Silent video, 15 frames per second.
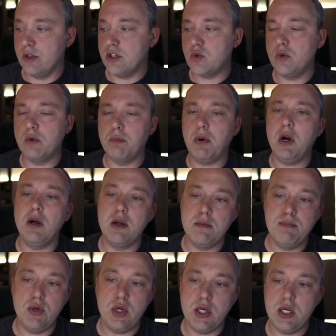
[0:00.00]
This would probably
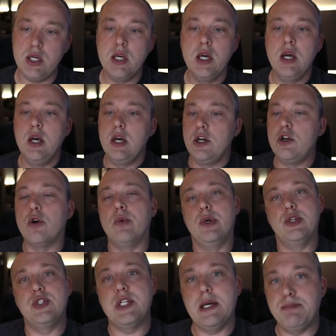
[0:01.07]
be your
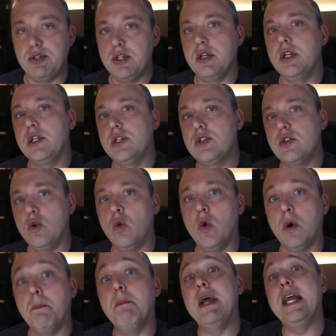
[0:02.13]
receptionist
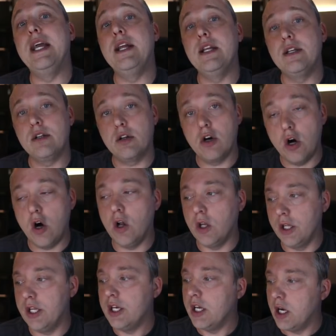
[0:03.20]
or main
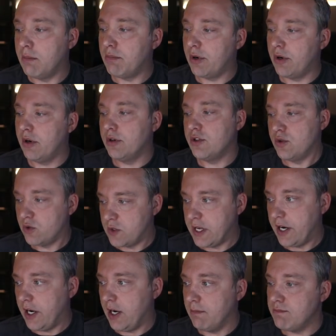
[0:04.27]
call-in number to
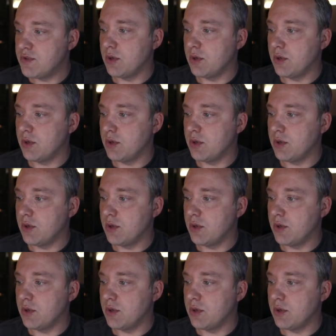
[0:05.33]
set it up.